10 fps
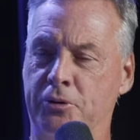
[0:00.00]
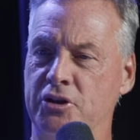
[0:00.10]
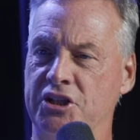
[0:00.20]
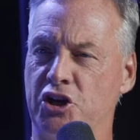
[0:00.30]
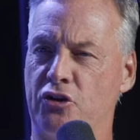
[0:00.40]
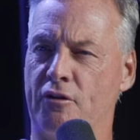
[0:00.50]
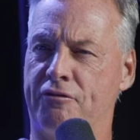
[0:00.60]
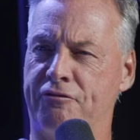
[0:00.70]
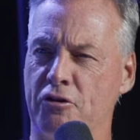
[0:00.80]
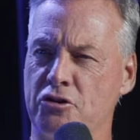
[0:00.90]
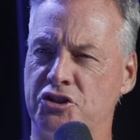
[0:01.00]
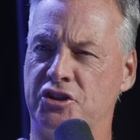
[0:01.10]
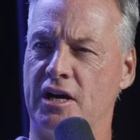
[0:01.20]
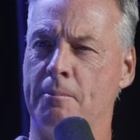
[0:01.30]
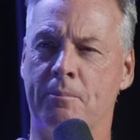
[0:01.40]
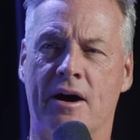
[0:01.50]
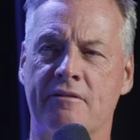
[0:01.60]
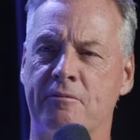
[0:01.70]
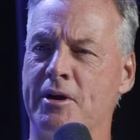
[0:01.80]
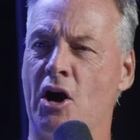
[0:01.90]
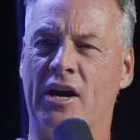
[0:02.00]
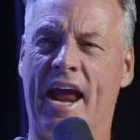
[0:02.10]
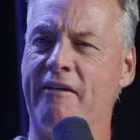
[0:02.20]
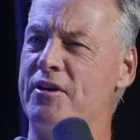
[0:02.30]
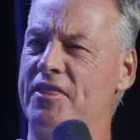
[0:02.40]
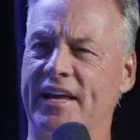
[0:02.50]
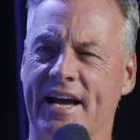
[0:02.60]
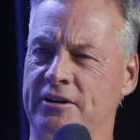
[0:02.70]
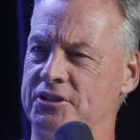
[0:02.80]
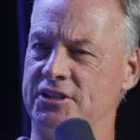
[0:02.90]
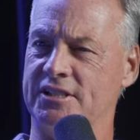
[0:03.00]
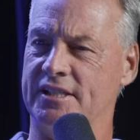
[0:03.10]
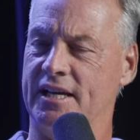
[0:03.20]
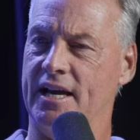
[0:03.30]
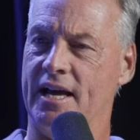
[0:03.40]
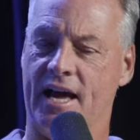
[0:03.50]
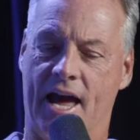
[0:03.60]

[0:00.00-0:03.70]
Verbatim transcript: put each other first above and beyond everything else. Yeah.